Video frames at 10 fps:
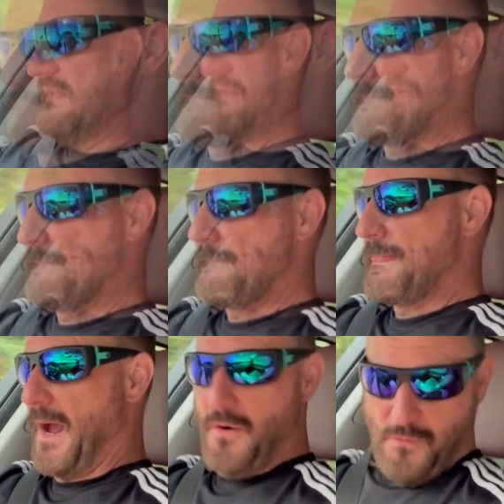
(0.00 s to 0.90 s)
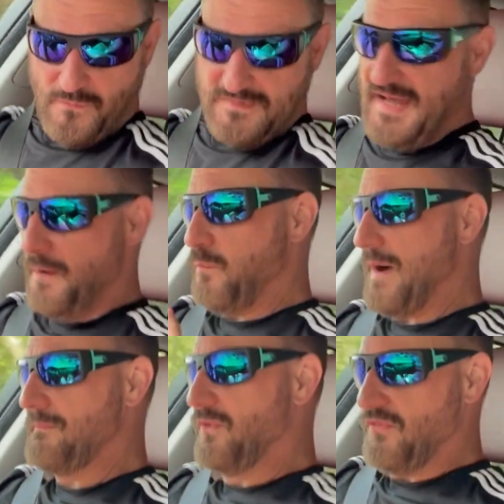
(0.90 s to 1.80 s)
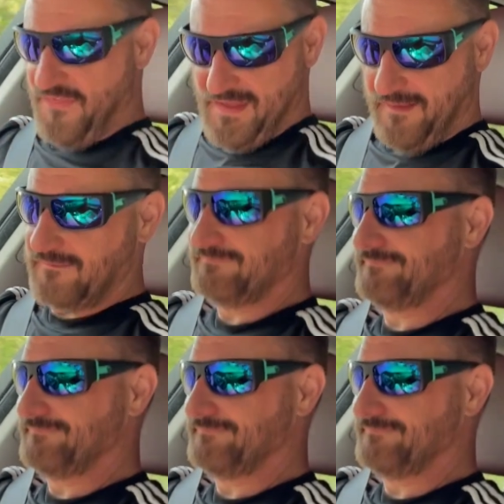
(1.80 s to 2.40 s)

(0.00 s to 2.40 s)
So, oh yeah, one more thing.